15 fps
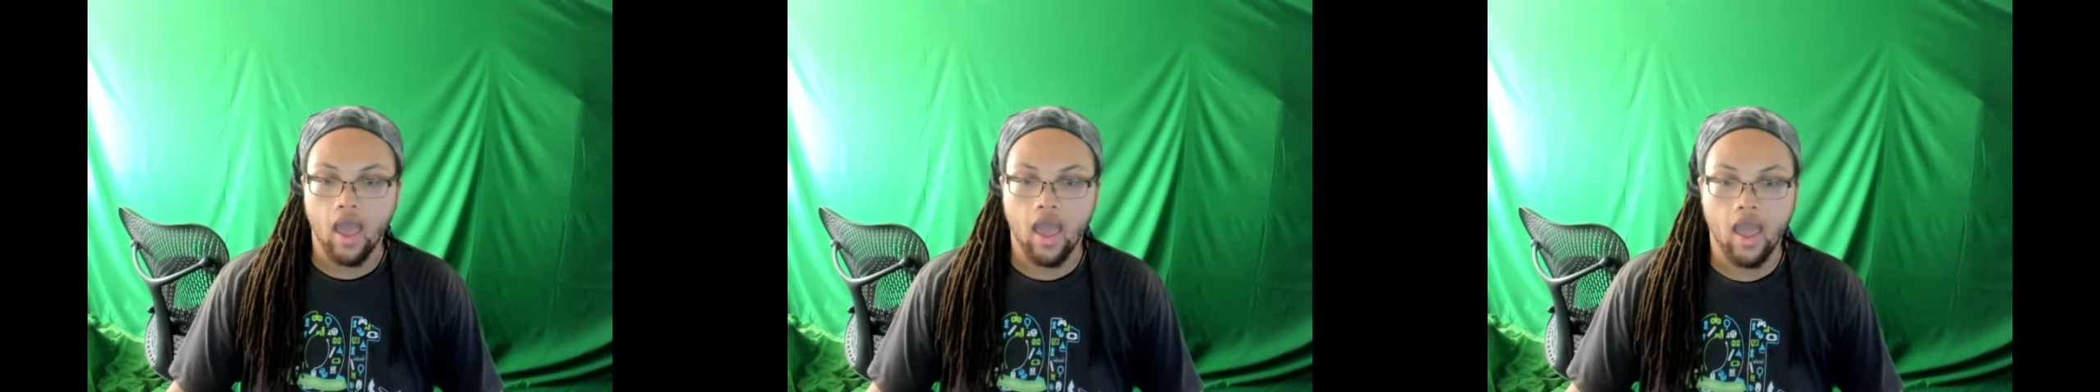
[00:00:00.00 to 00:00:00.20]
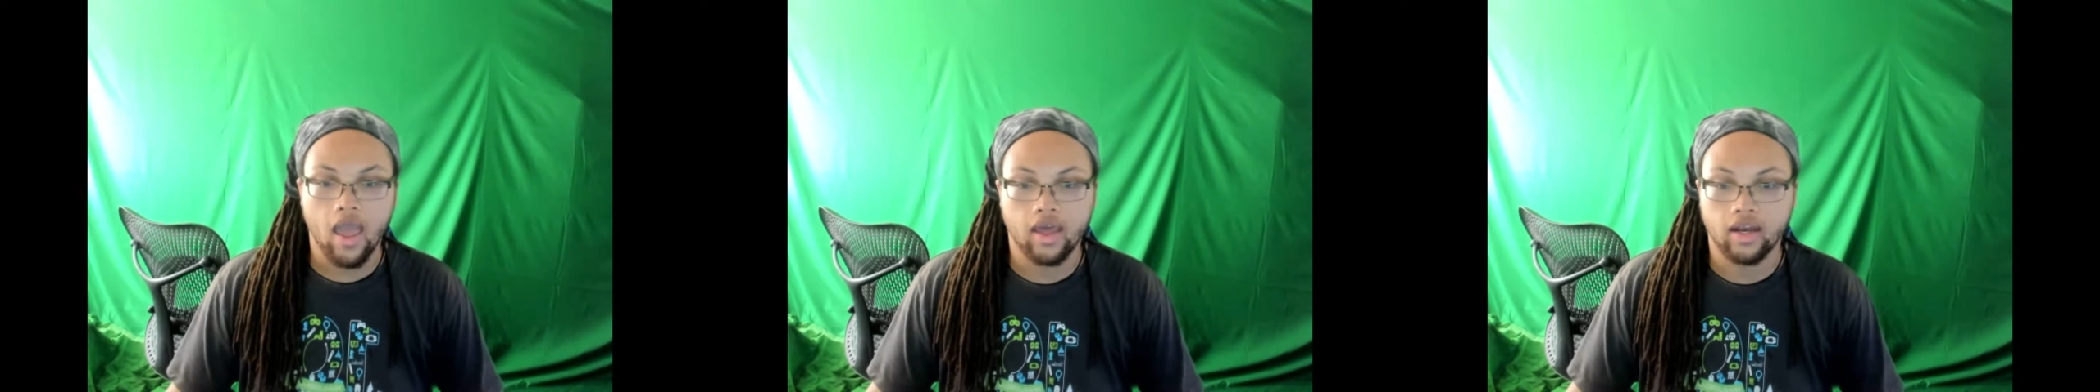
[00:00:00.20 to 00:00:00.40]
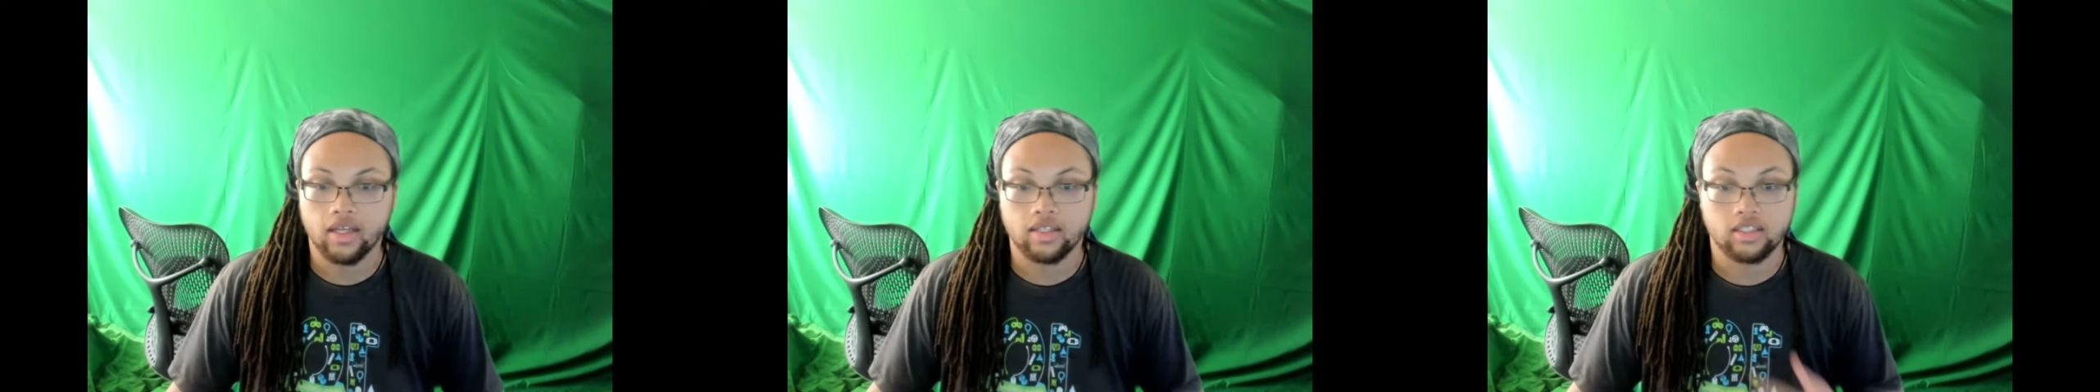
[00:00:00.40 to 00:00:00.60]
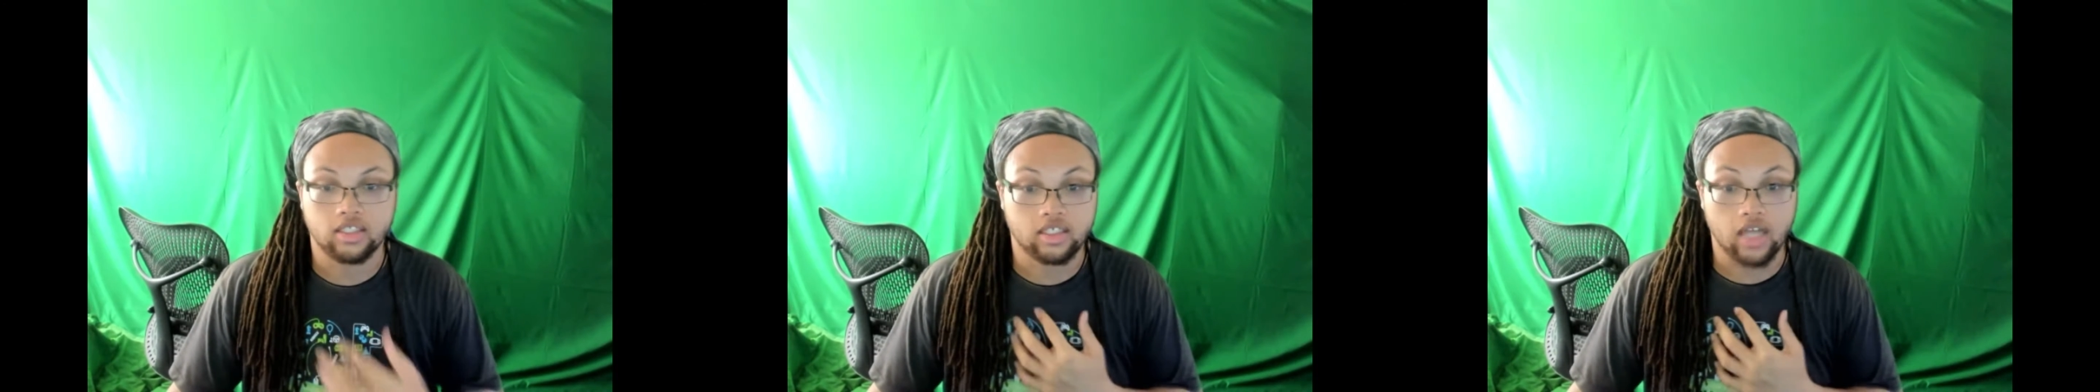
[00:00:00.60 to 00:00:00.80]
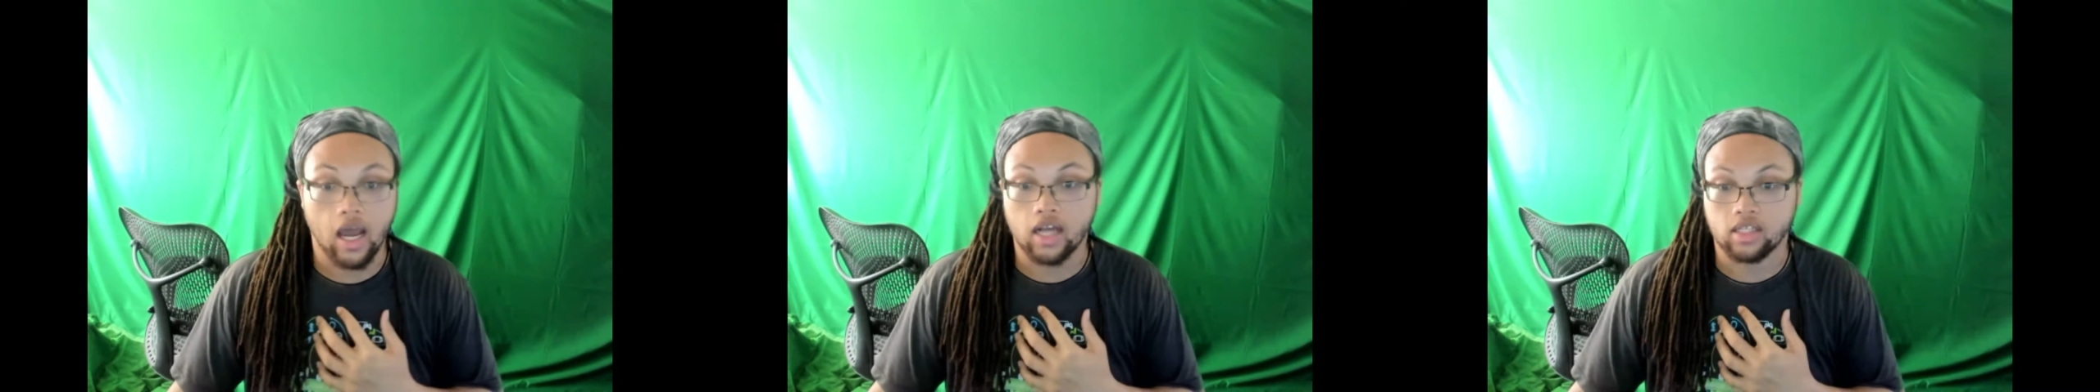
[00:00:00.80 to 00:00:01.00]
And it
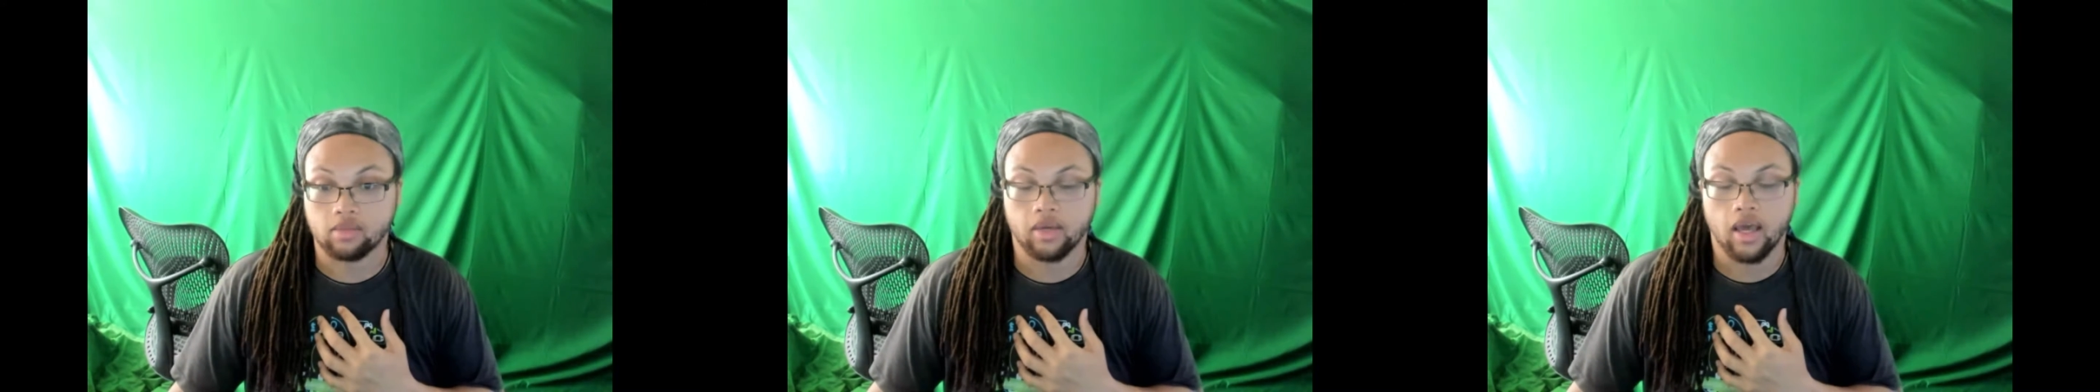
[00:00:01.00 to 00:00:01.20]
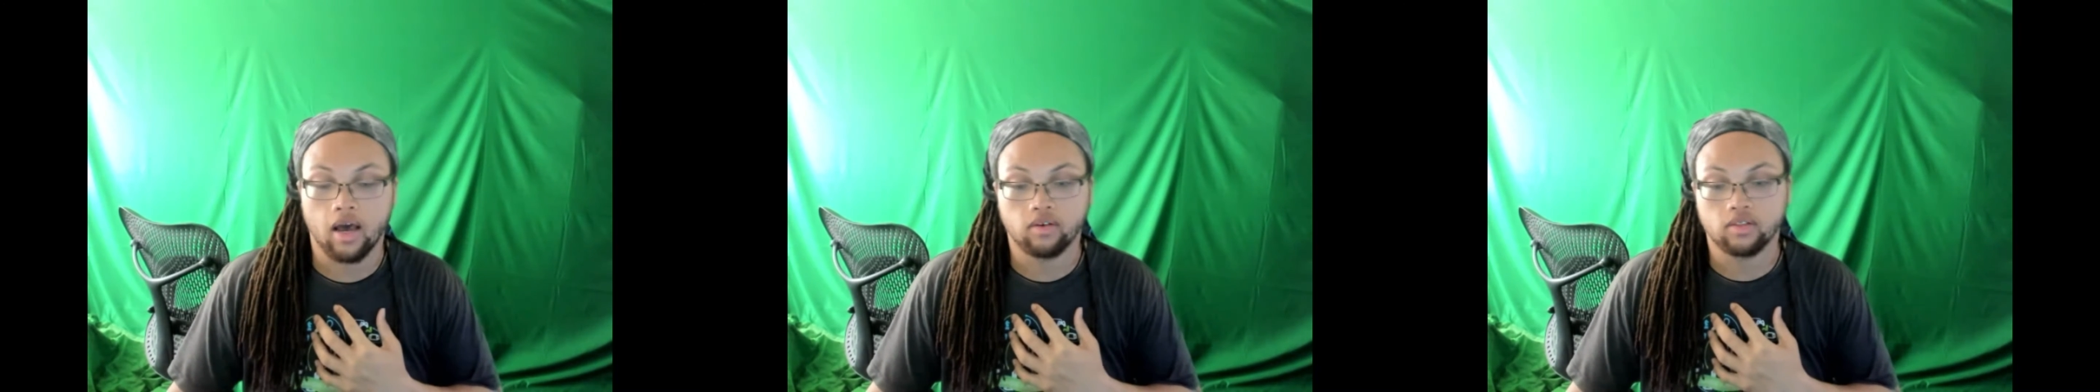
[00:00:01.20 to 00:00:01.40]
shocked me. I